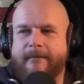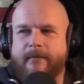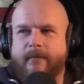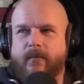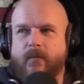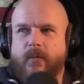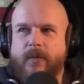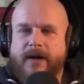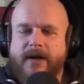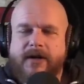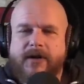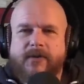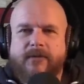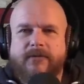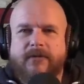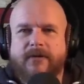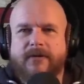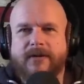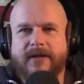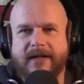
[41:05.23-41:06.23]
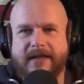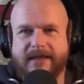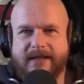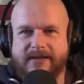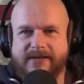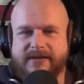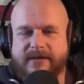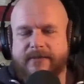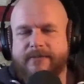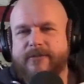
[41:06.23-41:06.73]
when you look like
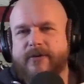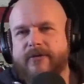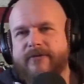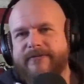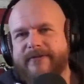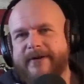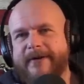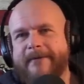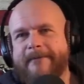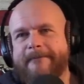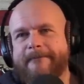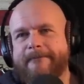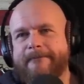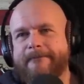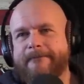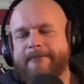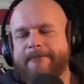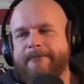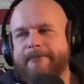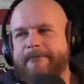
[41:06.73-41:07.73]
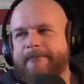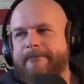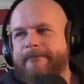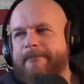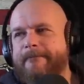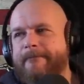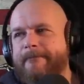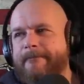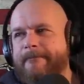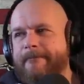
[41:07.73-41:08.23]
this in a profile
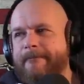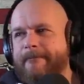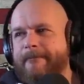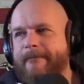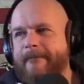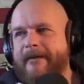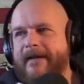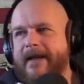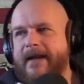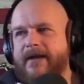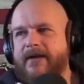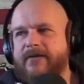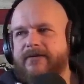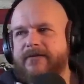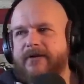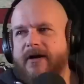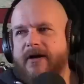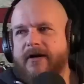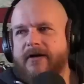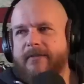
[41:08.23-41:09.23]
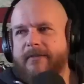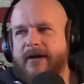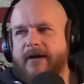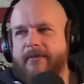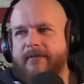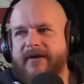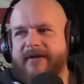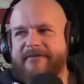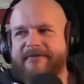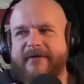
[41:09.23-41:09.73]
and you talk
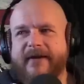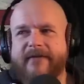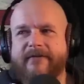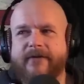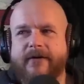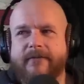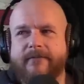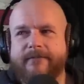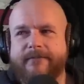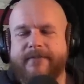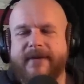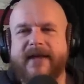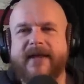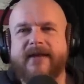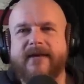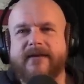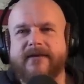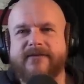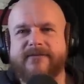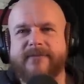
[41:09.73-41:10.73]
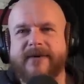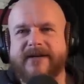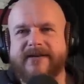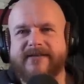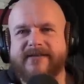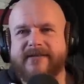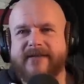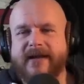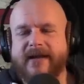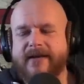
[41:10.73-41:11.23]
about my favorite pet is my
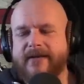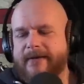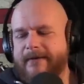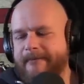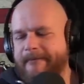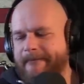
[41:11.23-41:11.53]
snake,